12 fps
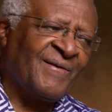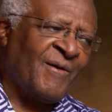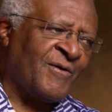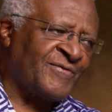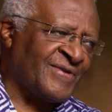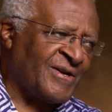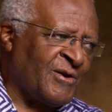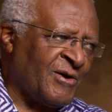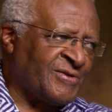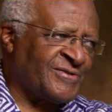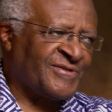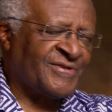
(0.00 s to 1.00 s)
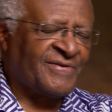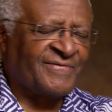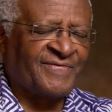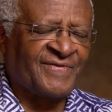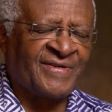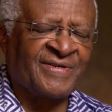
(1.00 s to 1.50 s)
on the lawns
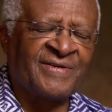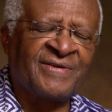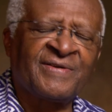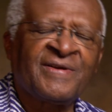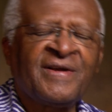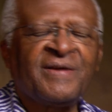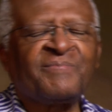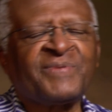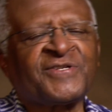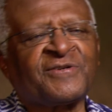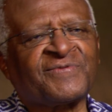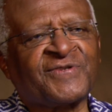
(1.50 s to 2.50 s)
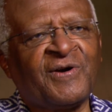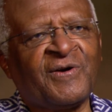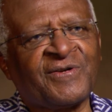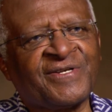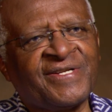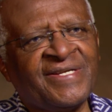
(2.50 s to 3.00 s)
of Bishop's
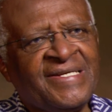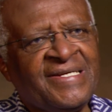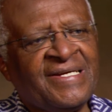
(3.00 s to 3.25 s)
Court.